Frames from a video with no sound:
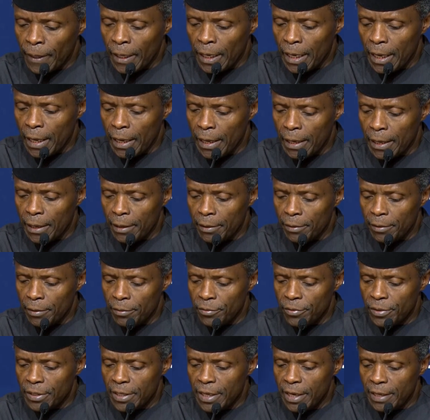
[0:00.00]
Uh,
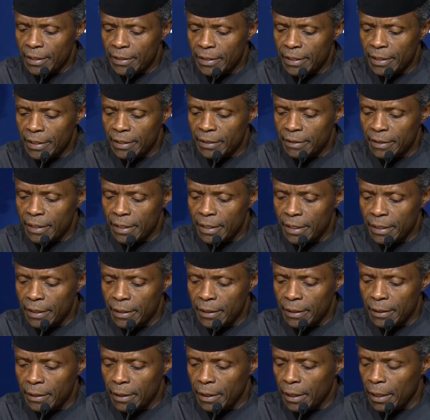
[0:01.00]
regarding
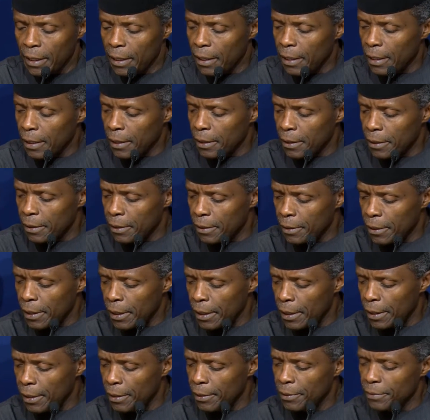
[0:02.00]
the uh, uh,
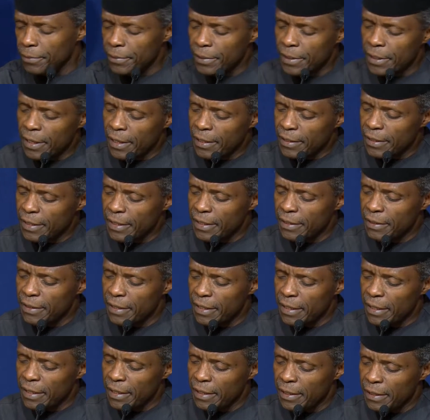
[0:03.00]
regarding
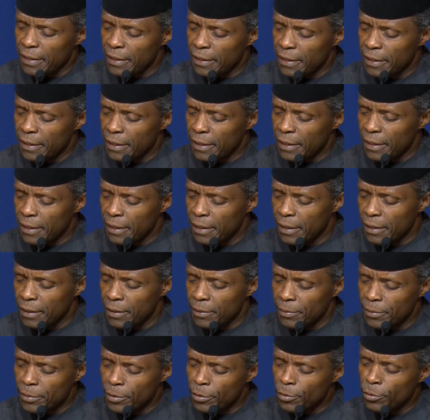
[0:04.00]
the uh,
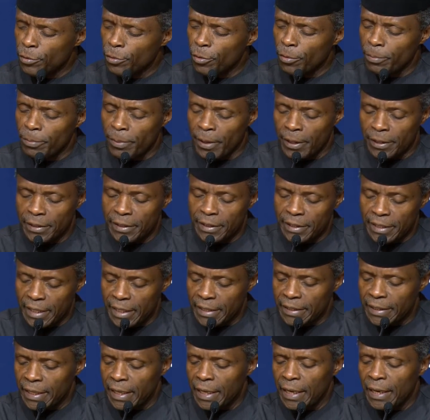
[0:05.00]
euro bond,
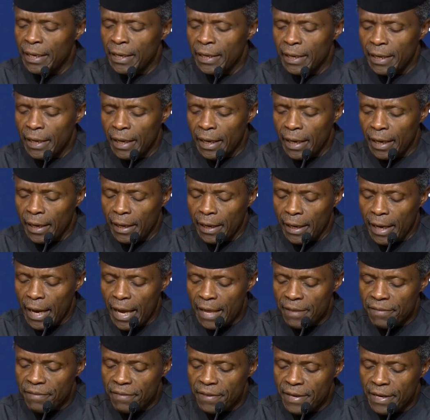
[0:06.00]
yes, uh,
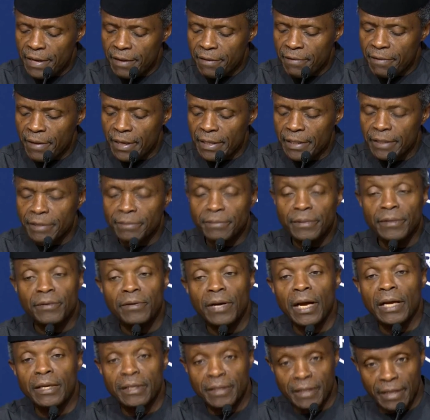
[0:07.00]
I think that
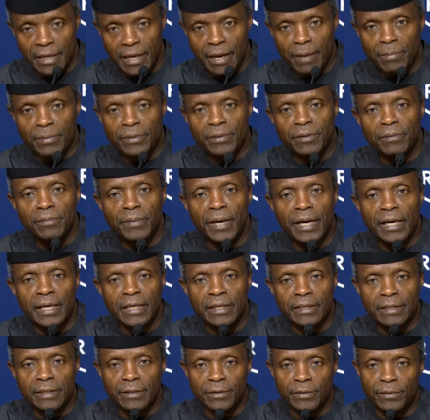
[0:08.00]
regarding the capital
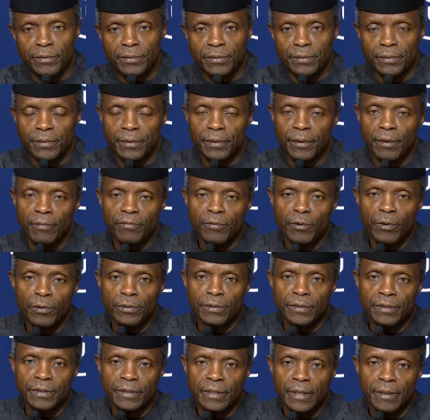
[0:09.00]
markets issue, of
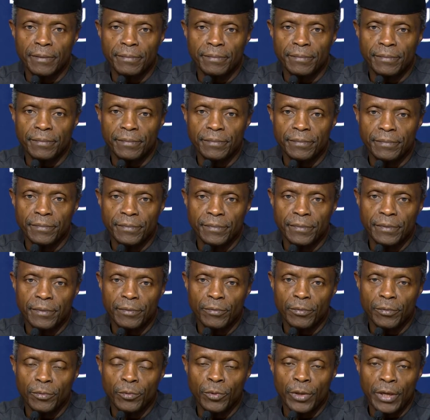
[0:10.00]
course, um,
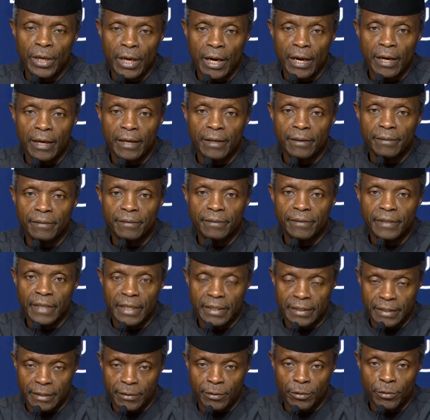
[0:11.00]
we are
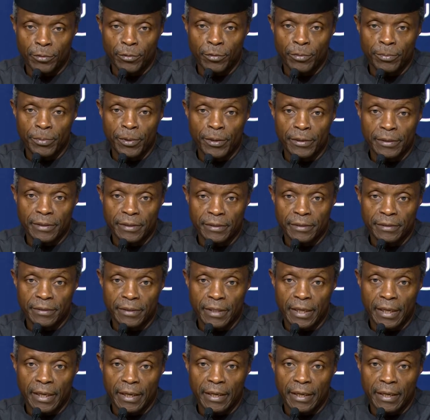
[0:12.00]
there's a euro bond uh,